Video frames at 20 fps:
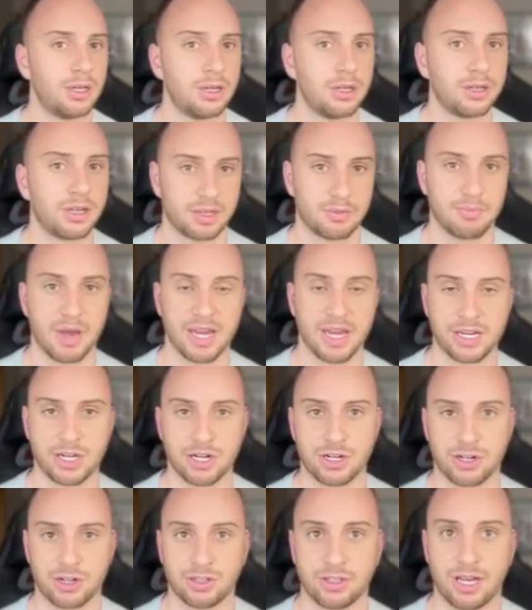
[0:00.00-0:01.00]
Like making
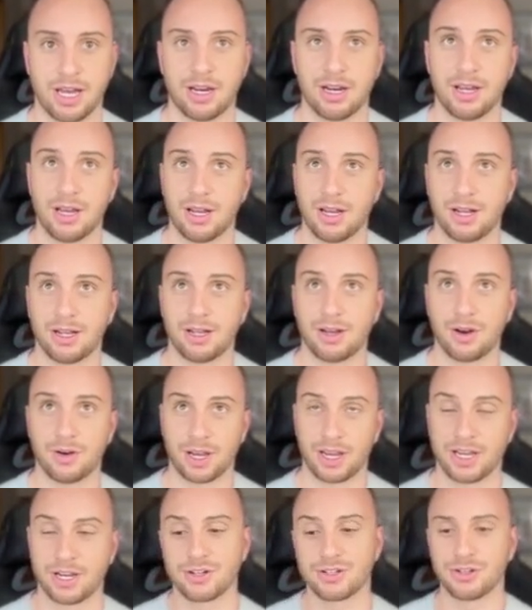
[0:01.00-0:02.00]
sure that,
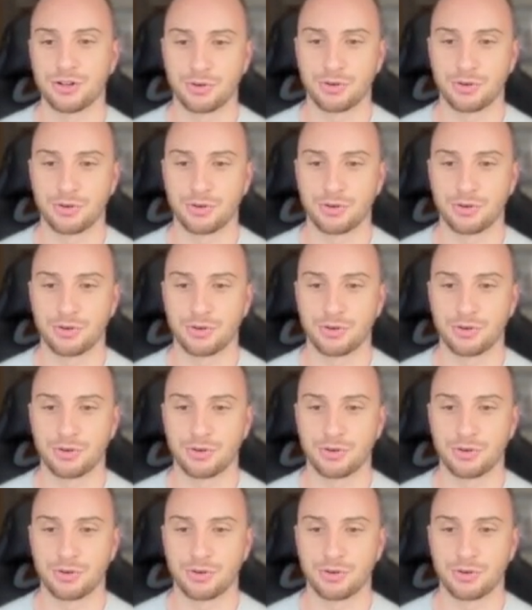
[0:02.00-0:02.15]
okay, here's a new